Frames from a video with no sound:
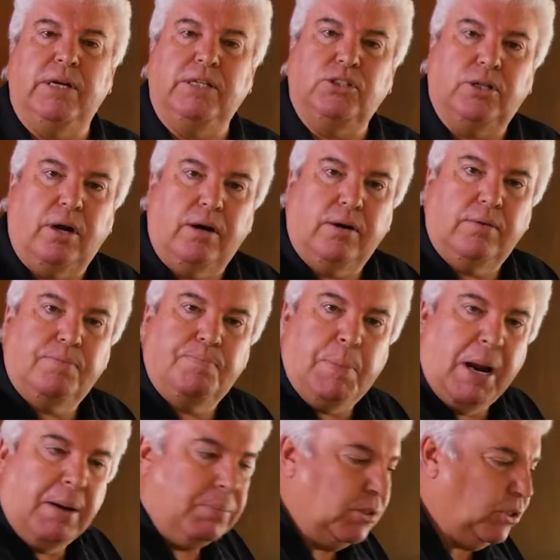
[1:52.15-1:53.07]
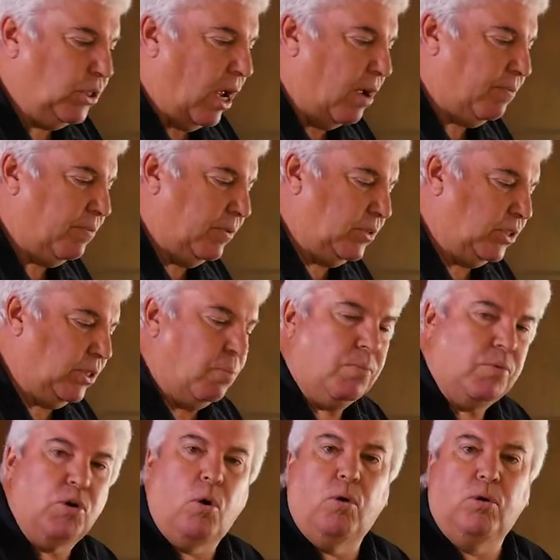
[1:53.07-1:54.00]
rinse our peppers off with
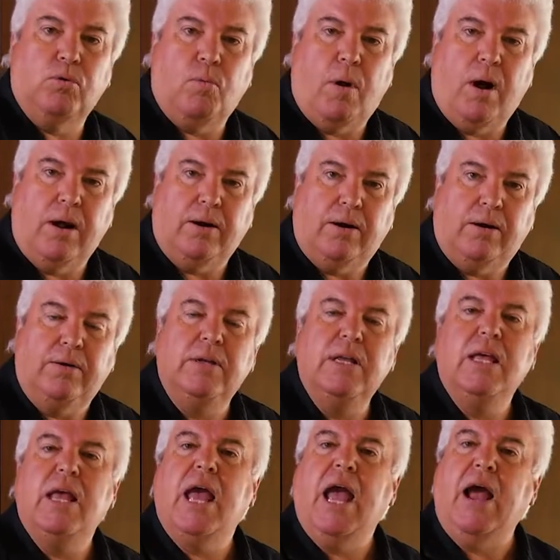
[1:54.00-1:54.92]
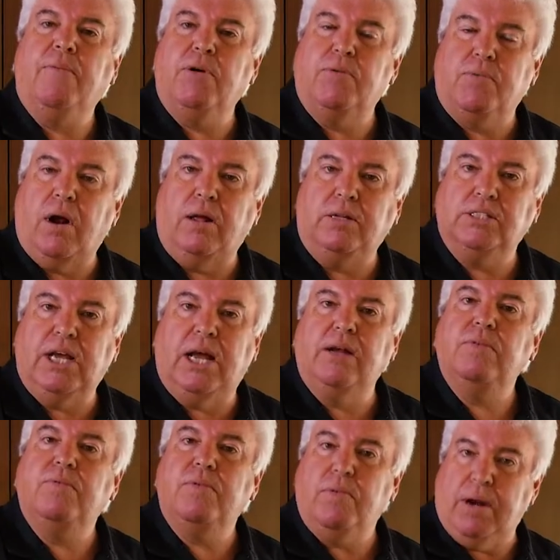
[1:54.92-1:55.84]
some cold water, and when we're all
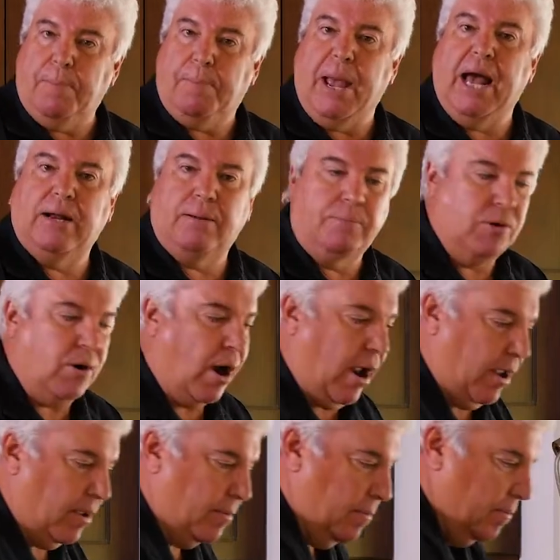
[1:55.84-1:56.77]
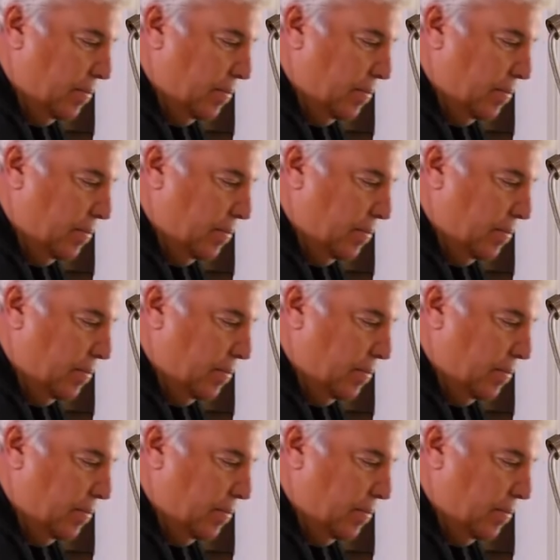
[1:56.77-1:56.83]
done, we want to pat them dry.